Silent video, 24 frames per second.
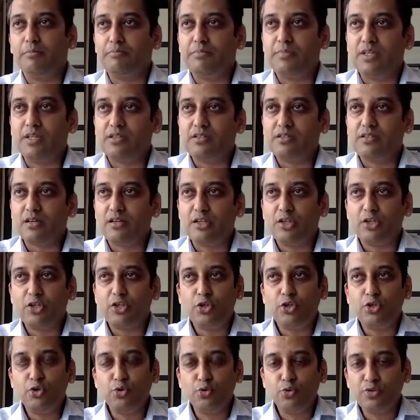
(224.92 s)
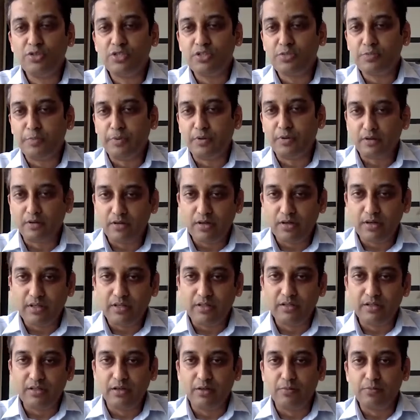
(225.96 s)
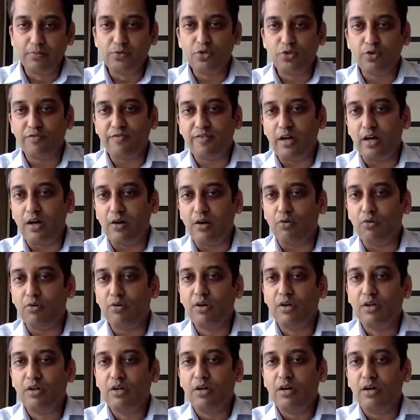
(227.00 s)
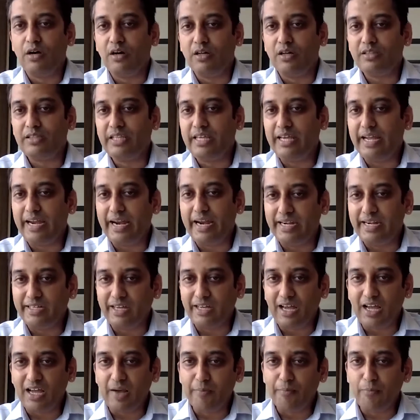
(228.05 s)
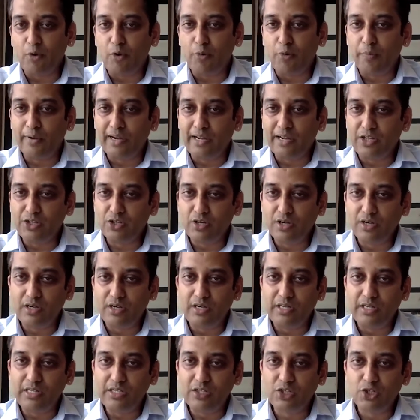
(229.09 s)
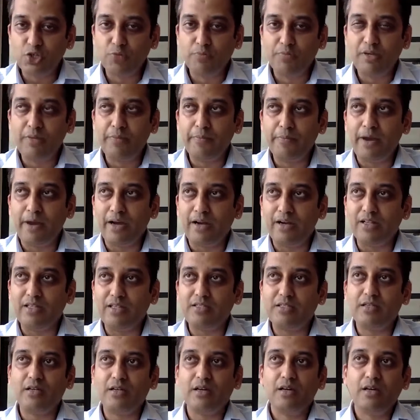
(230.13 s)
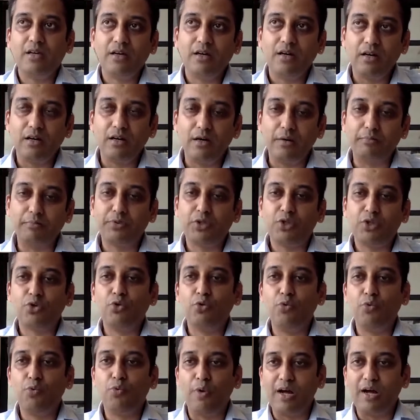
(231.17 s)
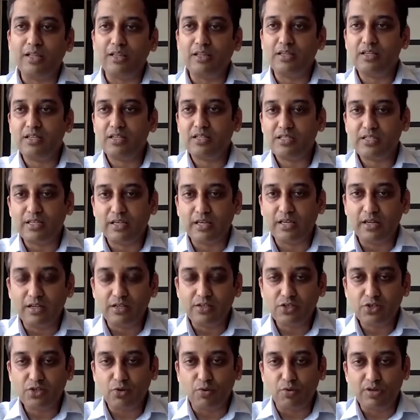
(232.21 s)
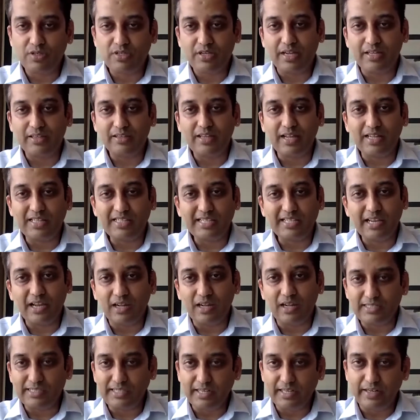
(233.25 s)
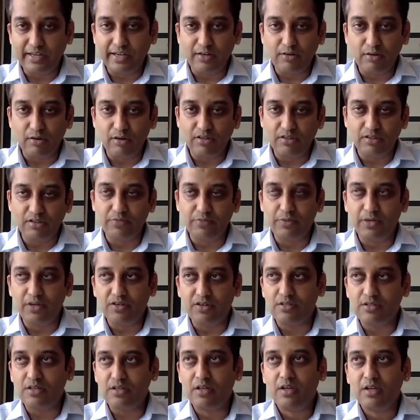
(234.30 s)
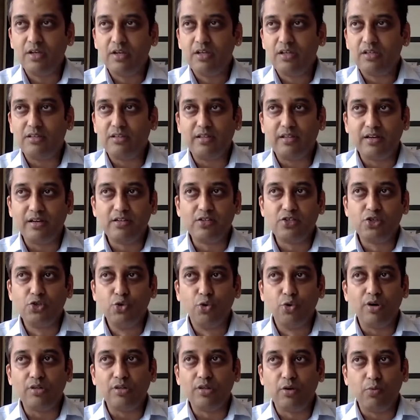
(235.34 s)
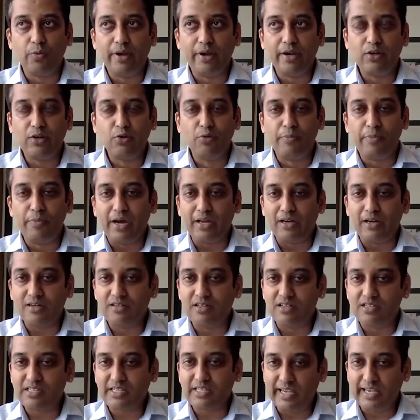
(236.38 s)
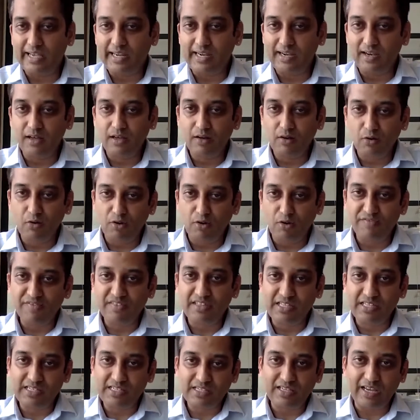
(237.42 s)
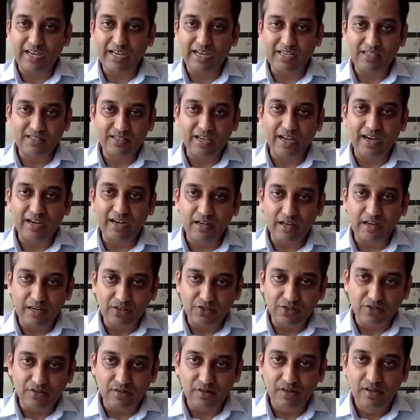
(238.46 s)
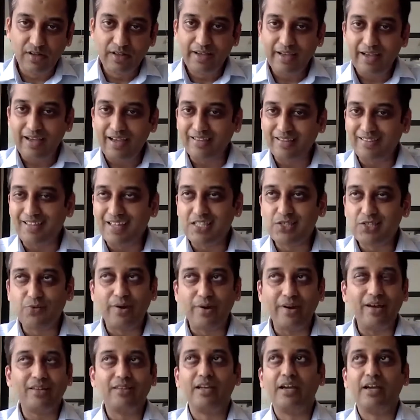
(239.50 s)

there's a huge spurt in terms of how the entire population needs to be managed through one single source, and that's largely technology, because there is no other way to manage a scale of this size and nature. And that's where I